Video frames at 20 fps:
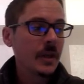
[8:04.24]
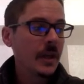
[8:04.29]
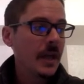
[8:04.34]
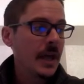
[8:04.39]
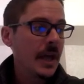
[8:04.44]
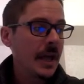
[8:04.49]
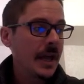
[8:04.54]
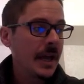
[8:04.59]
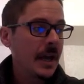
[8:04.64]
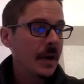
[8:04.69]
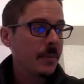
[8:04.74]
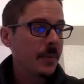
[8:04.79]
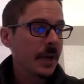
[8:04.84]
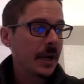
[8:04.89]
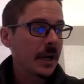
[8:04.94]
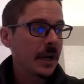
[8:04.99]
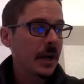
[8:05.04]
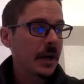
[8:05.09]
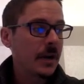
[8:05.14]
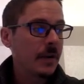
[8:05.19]
And I'm going to
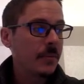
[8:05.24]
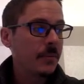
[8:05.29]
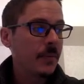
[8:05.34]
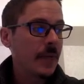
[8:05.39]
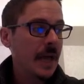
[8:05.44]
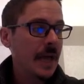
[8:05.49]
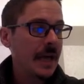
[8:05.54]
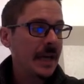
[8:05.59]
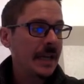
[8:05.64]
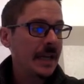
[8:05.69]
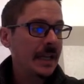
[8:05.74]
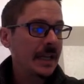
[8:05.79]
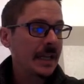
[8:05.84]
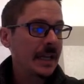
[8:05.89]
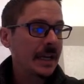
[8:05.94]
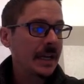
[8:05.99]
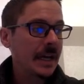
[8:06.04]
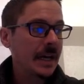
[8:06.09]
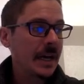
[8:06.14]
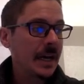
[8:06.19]
come and click
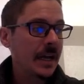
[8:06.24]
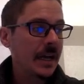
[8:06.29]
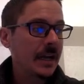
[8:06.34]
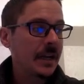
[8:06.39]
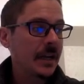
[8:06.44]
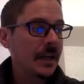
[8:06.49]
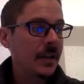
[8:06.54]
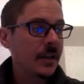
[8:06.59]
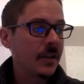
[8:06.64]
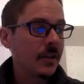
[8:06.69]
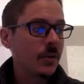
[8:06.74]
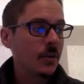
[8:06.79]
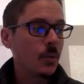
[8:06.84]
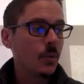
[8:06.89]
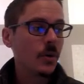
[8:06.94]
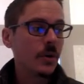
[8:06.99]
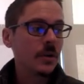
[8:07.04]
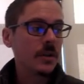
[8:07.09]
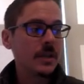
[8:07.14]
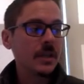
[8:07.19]
on the
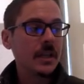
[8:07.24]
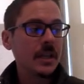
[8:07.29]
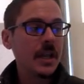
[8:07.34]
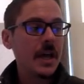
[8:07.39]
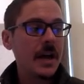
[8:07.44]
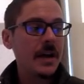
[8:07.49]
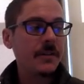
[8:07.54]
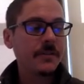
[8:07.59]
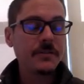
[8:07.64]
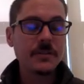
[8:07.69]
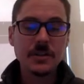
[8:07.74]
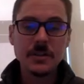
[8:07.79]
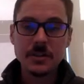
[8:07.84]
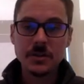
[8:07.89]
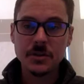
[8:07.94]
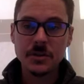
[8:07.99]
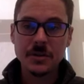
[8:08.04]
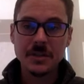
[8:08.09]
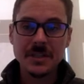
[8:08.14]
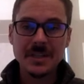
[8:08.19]
word left
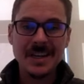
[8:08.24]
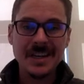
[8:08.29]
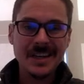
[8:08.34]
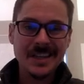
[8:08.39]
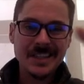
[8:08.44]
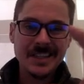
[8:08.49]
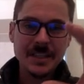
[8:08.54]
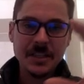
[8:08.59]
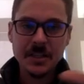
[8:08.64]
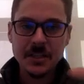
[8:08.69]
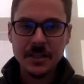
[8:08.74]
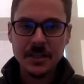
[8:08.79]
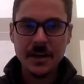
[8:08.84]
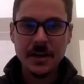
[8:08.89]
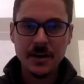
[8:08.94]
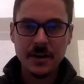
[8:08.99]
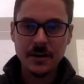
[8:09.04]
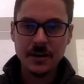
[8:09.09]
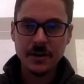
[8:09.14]
so it's nice and centered.